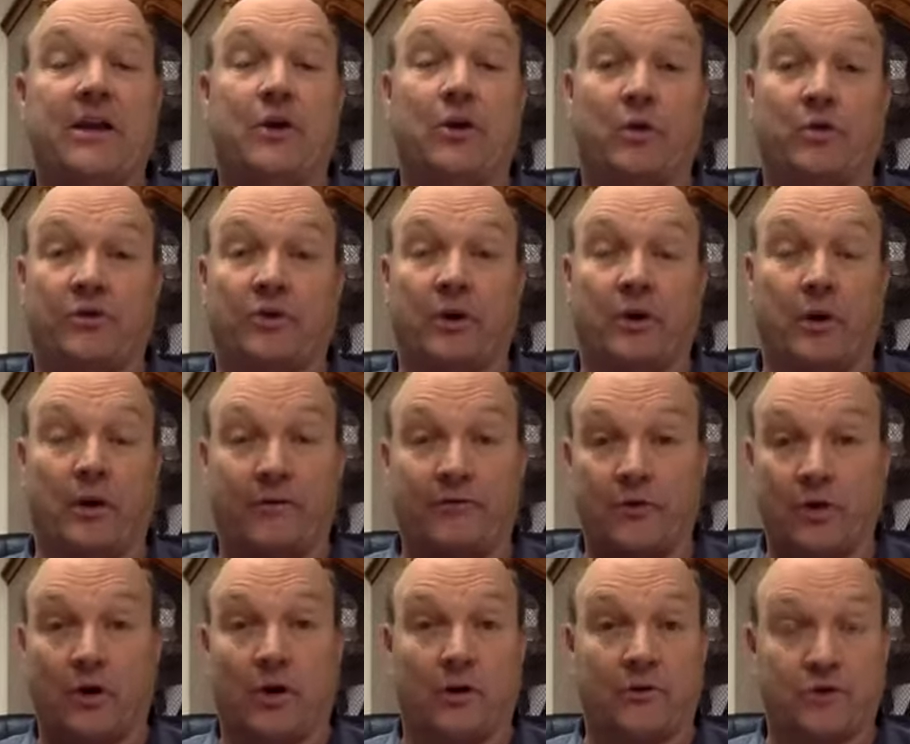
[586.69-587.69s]
Or if
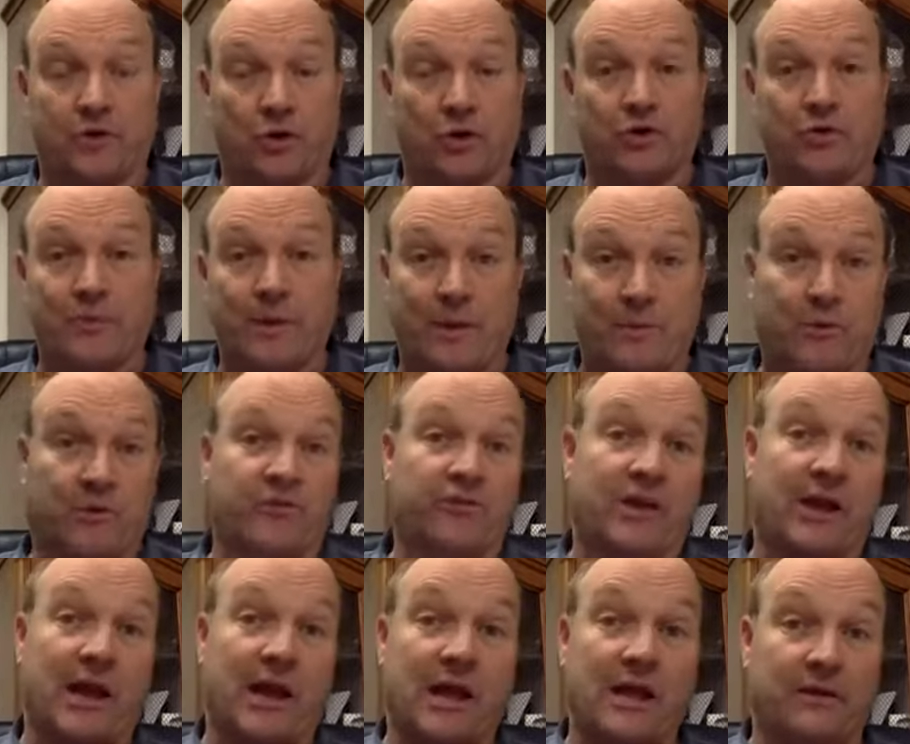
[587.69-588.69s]
you're a church member,
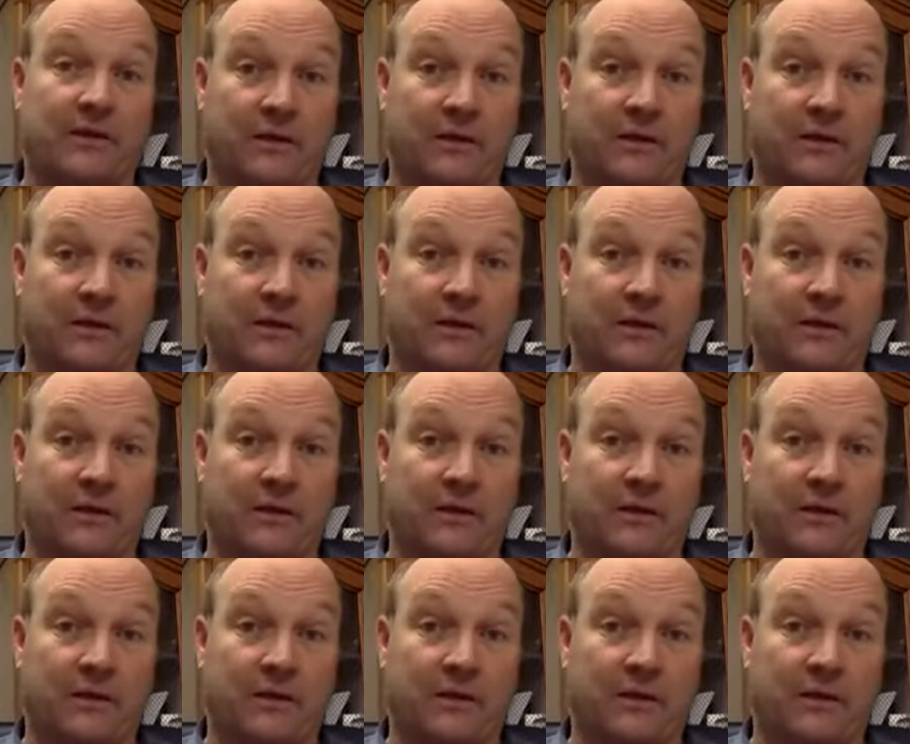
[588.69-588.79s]
say, hey,